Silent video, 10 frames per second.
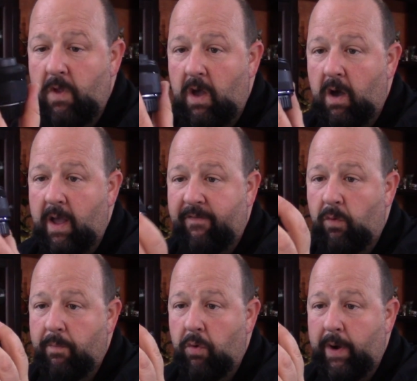
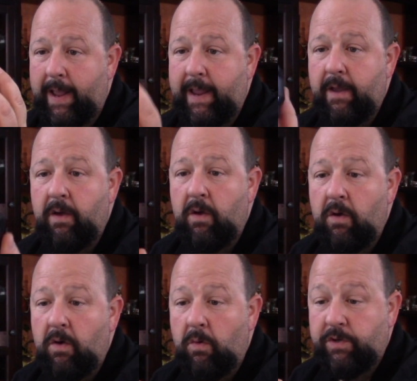f1.8,
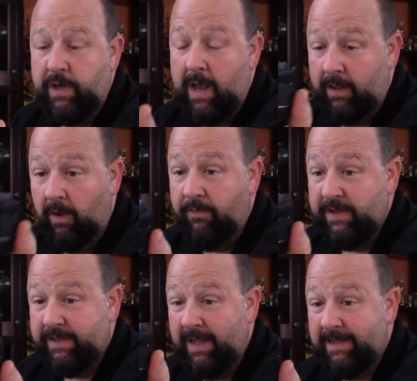which I love
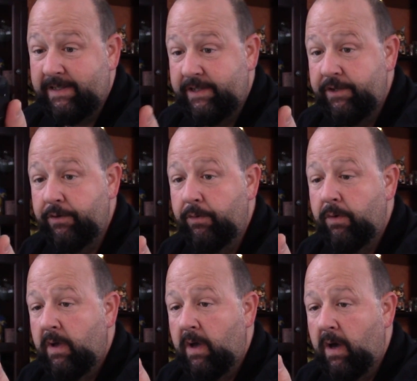this lens too.
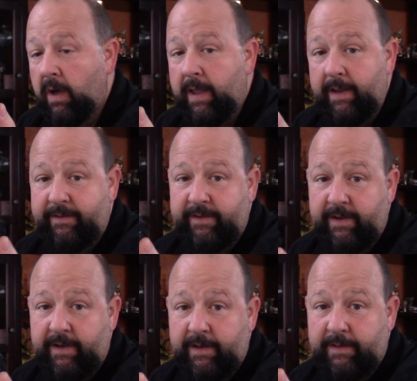It
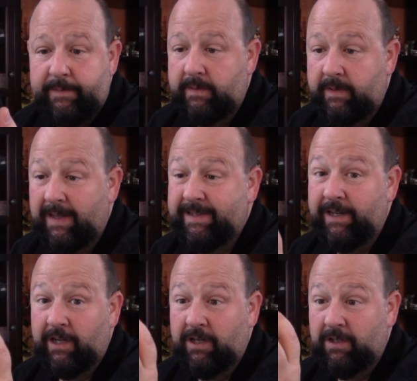lets in
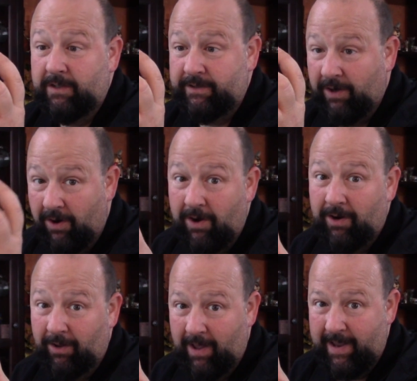a ton
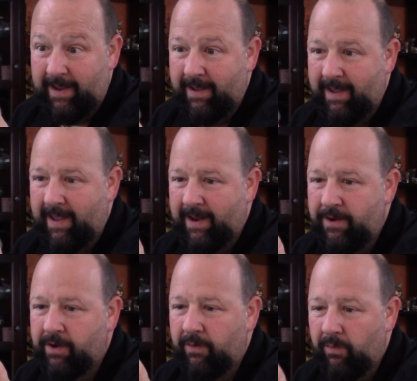of light, and
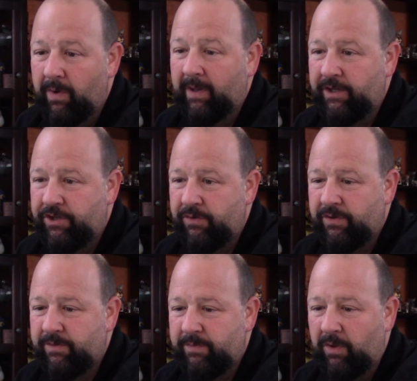you can really shoot in
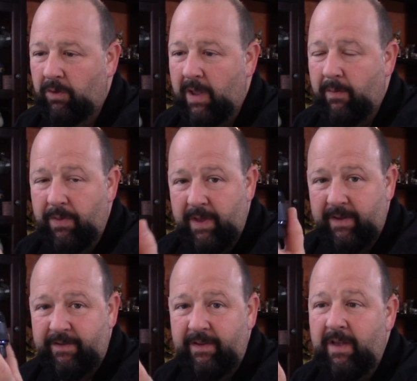some low light with
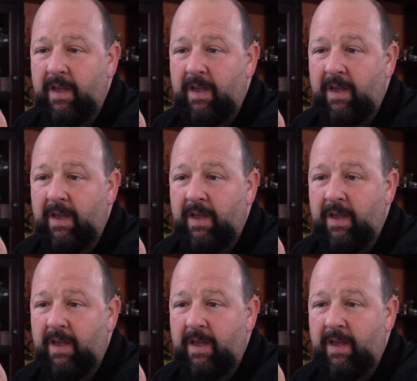this.